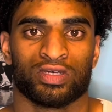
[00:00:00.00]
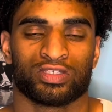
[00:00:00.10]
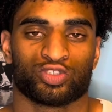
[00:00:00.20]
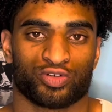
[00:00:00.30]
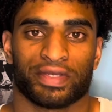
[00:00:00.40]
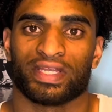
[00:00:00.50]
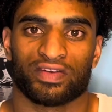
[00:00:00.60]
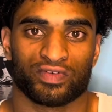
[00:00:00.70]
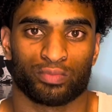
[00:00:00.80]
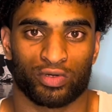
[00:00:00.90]
Train
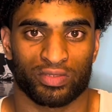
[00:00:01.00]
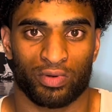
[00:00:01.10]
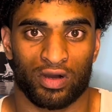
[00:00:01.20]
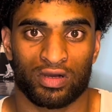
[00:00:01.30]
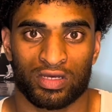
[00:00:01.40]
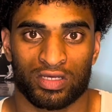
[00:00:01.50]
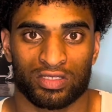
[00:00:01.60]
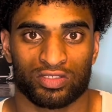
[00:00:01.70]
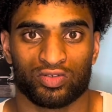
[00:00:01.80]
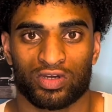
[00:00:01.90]
every body part.
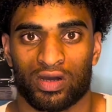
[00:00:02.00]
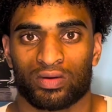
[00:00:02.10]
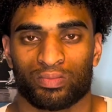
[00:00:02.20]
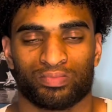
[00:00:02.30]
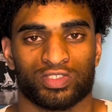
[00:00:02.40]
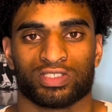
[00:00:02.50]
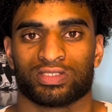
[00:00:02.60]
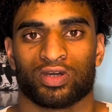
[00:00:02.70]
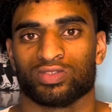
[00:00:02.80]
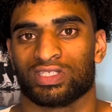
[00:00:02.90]
You can't just
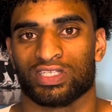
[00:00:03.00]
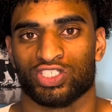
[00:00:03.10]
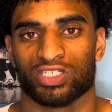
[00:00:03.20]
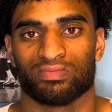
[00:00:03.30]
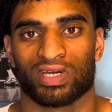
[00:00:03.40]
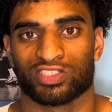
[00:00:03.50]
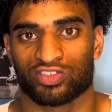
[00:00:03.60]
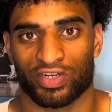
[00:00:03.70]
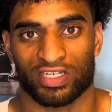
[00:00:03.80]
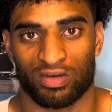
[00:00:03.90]
go to the gym and
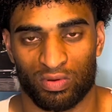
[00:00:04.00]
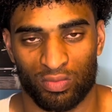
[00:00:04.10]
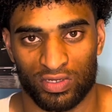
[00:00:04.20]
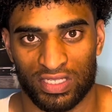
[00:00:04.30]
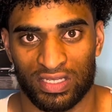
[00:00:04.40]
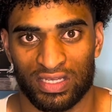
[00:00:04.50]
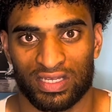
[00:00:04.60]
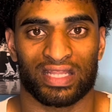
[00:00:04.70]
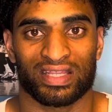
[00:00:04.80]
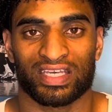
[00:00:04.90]
train upper body
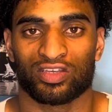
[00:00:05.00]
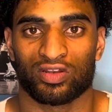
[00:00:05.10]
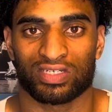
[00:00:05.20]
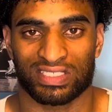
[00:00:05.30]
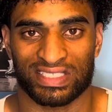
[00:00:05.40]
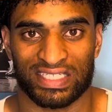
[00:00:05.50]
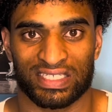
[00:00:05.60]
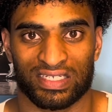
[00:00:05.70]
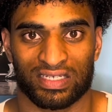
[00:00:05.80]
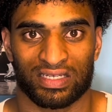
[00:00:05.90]
and think you look
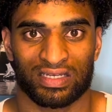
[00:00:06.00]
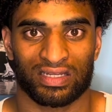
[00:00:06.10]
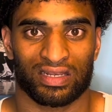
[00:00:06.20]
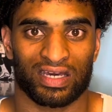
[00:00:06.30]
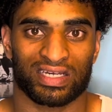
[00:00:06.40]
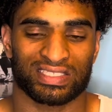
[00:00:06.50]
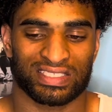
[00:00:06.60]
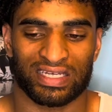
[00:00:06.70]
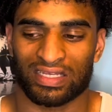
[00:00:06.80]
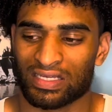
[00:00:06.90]
aesthetic. Like I
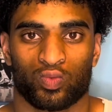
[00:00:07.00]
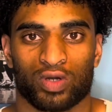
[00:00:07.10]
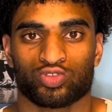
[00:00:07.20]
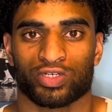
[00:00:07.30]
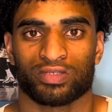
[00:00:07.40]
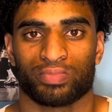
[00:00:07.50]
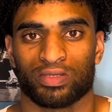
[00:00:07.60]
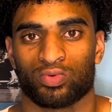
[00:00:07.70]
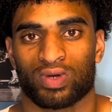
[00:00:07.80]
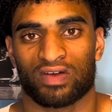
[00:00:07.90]
said, well-trained
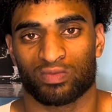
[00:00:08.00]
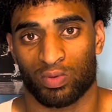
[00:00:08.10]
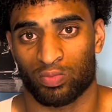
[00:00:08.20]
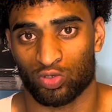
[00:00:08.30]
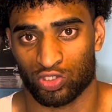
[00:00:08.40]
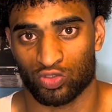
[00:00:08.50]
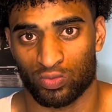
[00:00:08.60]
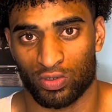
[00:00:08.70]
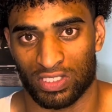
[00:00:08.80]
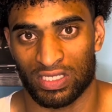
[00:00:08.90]
people have a proportional
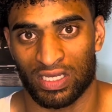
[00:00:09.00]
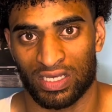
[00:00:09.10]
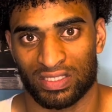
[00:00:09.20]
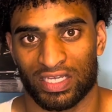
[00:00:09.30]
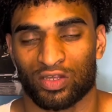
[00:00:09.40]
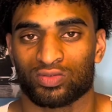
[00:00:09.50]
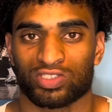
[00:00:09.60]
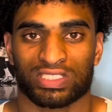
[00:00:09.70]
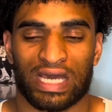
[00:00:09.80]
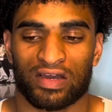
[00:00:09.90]
body. They don't
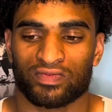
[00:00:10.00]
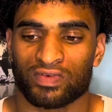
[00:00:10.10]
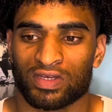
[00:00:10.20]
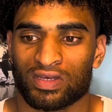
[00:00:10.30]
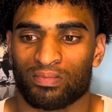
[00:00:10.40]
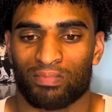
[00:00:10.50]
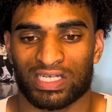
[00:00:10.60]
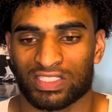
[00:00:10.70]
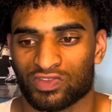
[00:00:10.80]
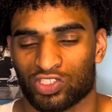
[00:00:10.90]
just have
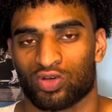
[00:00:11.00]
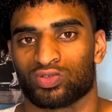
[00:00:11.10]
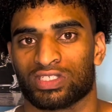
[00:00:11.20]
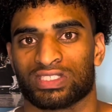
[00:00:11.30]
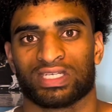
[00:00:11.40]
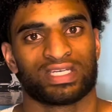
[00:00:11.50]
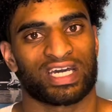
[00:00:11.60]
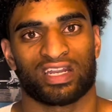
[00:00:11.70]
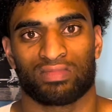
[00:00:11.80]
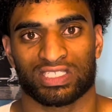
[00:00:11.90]
massive shoulders
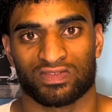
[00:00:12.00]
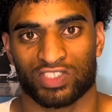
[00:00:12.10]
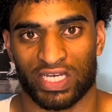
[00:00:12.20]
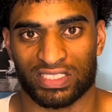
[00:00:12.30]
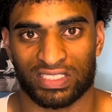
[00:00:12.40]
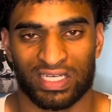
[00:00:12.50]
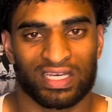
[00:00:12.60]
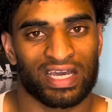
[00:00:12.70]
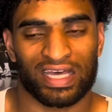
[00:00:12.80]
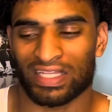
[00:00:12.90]
and a massive chest
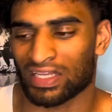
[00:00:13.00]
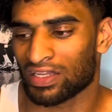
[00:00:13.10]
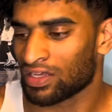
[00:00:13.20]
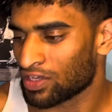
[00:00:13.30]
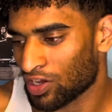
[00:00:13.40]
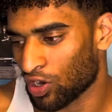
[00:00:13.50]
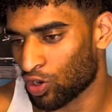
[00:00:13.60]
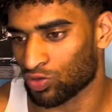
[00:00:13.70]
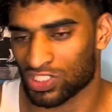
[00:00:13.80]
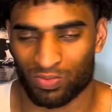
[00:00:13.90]
and then a
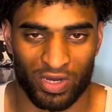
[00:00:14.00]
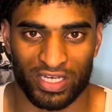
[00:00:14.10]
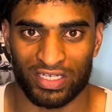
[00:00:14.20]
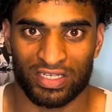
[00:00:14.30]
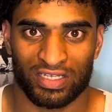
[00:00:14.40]
long spine.